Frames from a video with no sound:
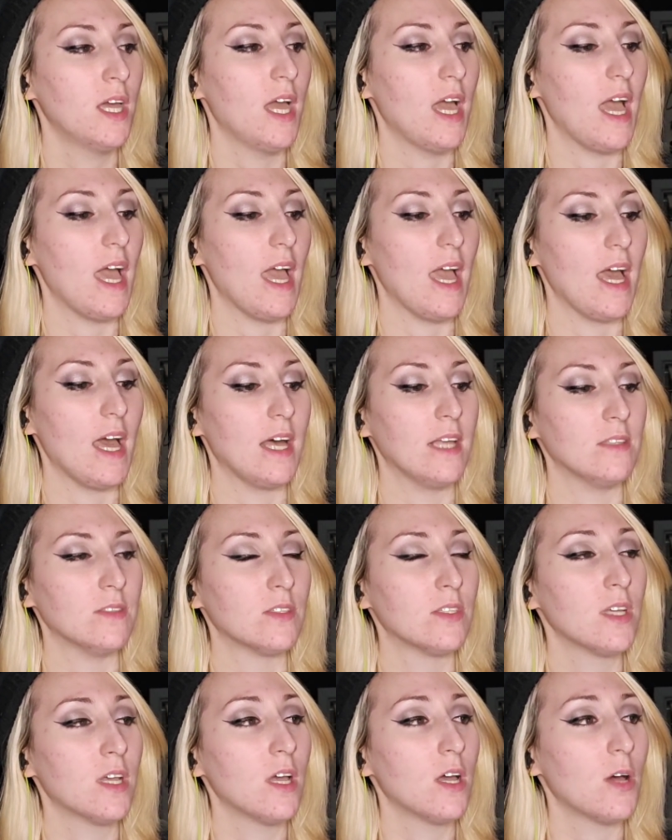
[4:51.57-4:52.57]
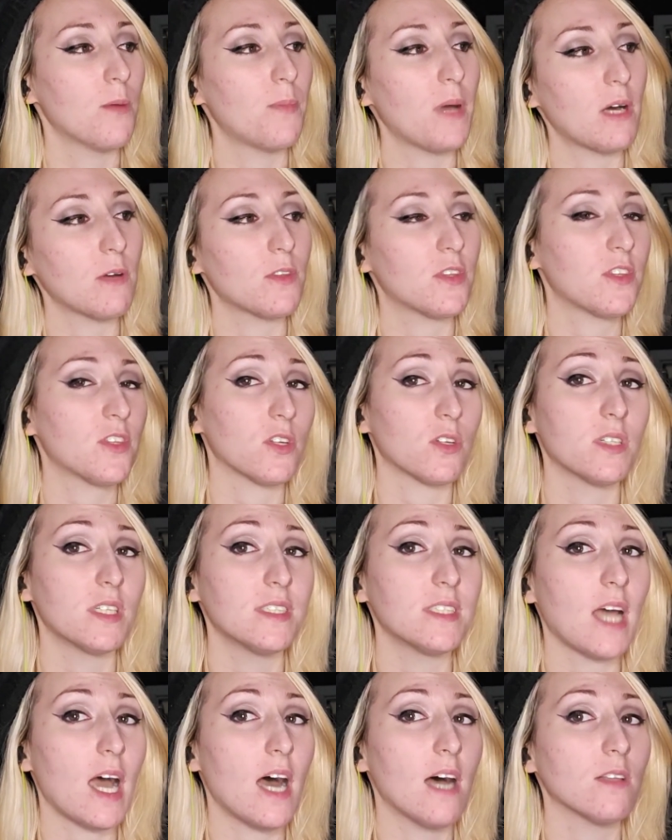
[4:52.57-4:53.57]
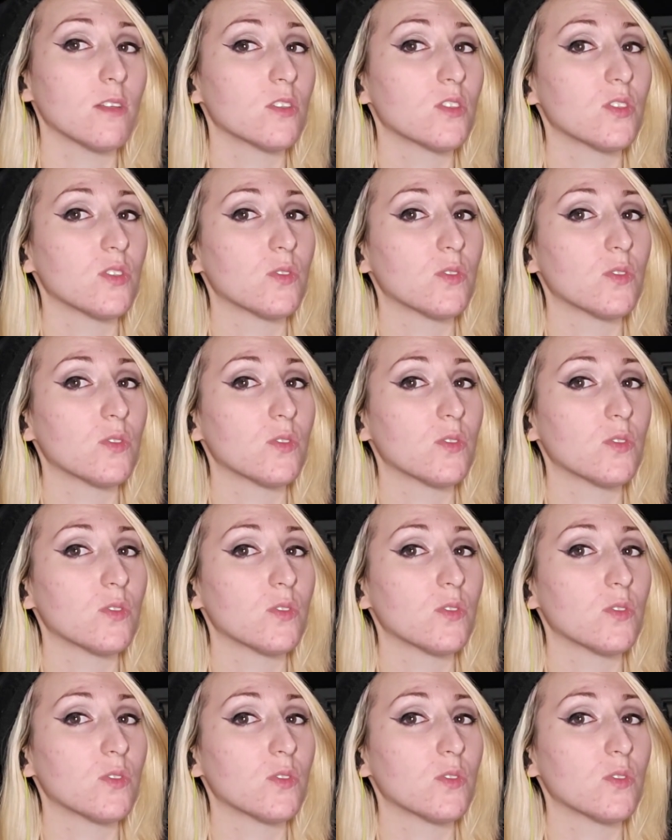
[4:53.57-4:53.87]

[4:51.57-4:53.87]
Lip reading: and about $30